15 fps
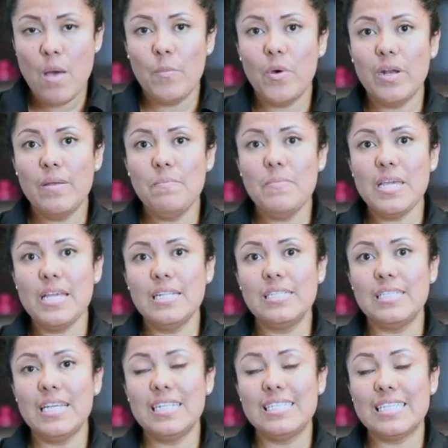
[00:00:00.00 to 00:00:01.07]
But it
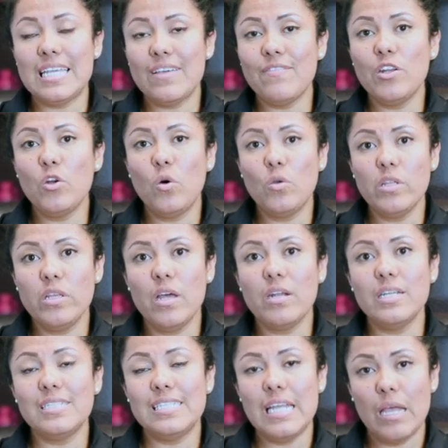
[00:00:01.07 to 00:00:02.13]
means it's given only
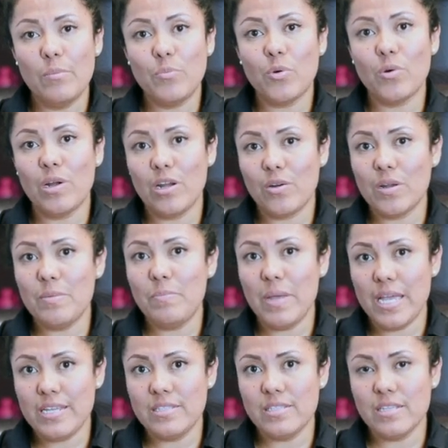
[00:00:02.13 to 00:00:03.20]
on a temporary
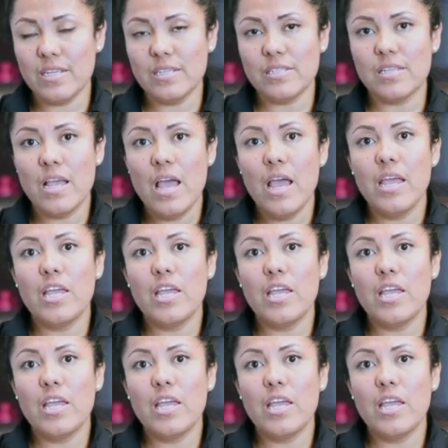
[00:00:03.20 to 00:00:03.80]
basis.